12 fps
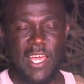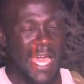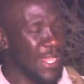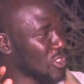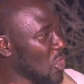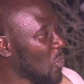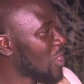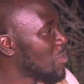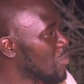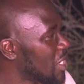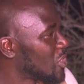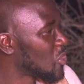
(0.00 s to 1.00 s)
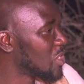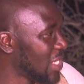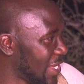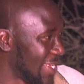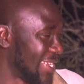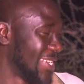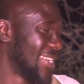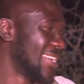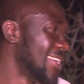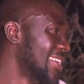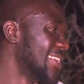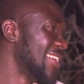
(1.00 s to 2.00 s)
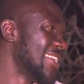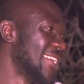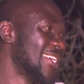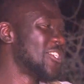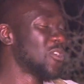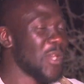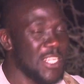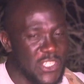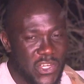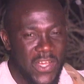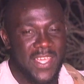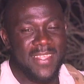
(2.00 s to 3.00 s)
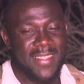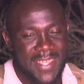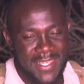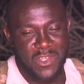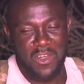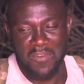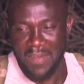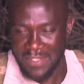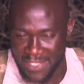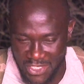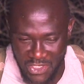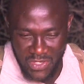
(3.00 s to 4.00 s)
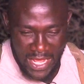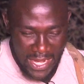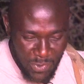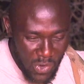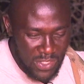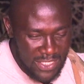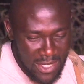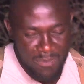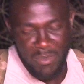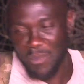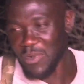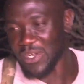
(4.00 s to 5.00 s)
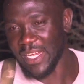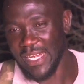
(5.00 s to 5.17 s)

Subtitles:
And so with me today, to enjoy this conversation and walk down memory